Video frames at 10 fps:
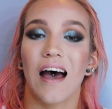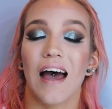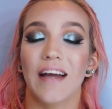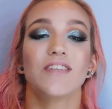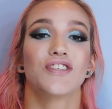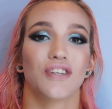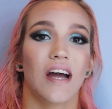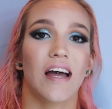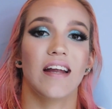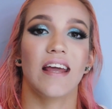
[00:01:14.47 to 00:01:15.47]
I
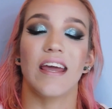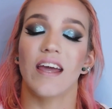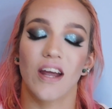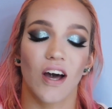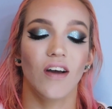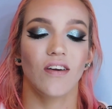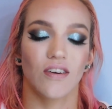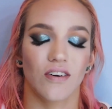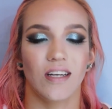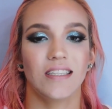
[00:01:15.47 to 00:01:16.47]
tried a cut
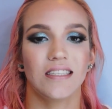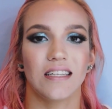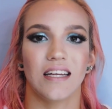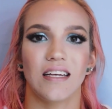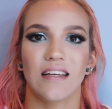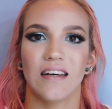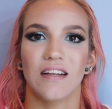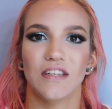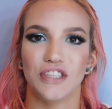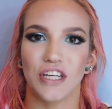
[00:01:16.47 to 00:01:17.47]
crease, like
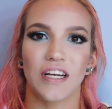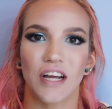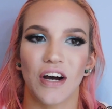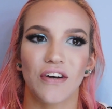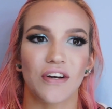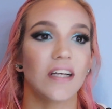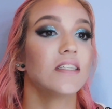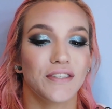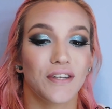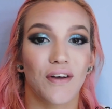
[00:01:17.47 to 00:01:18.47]
a legit cut
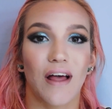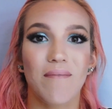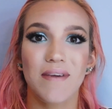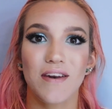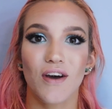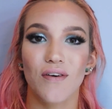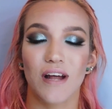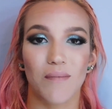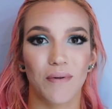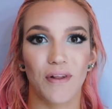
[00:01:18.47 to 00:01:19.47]
crease. So let me know
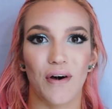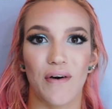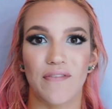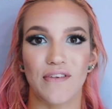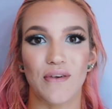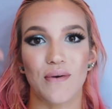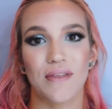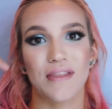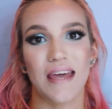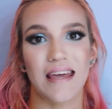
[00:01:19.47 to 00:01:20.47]
down below if you
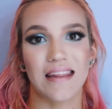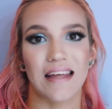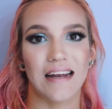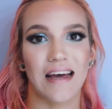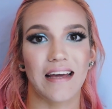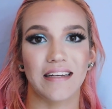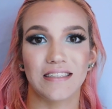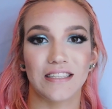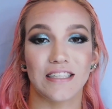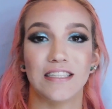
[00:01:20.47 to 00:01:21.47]
think that I
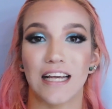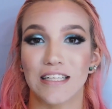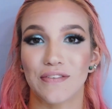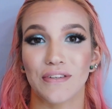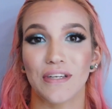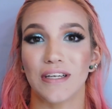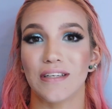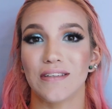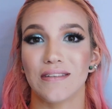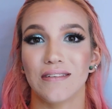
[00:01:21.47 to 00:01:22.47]

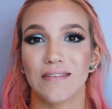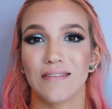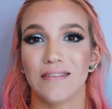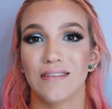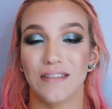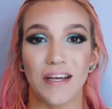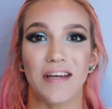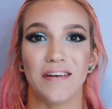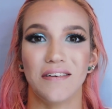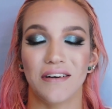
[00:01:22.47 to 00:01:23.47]
successfully
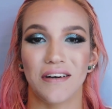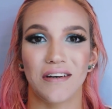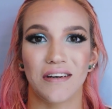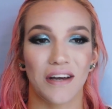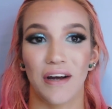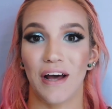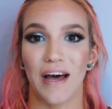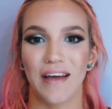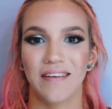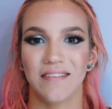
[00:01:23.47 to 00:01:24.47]
did a cut
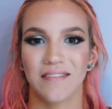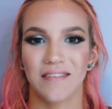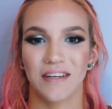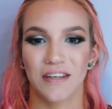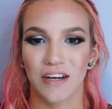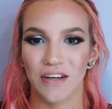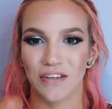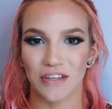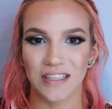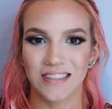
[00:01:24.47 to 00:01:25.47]
eye, a cut
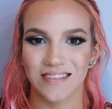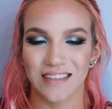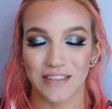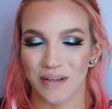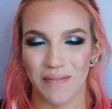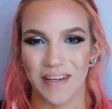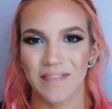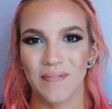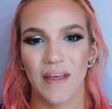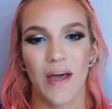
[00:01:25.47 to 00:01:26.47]
crease, that's what I meant.